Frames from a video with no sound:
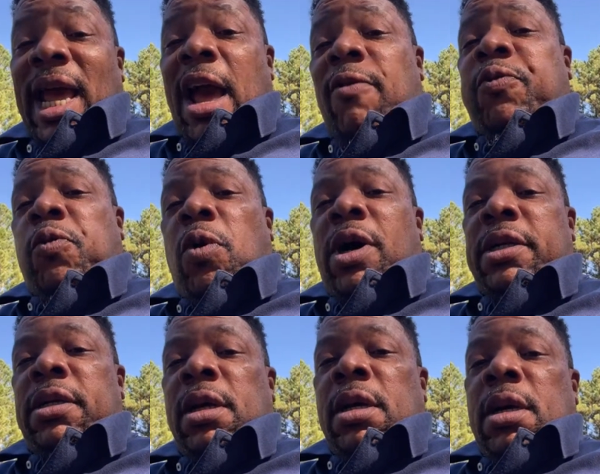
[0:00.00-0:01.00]
F1,
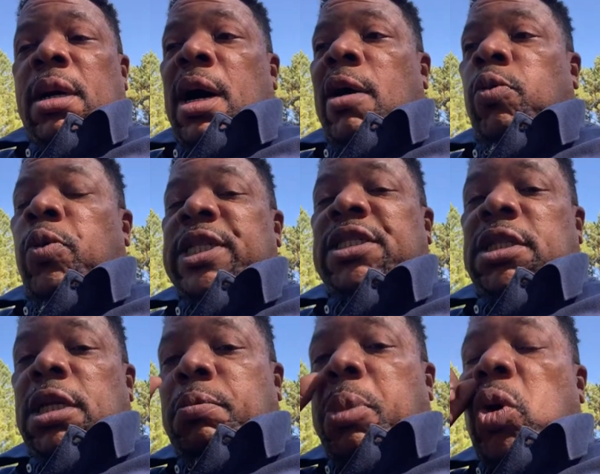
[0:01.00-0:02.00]
a
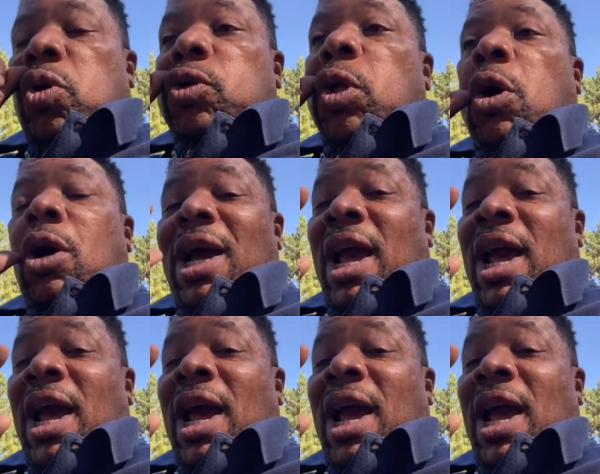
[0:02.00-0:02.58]
Winston Bulldog.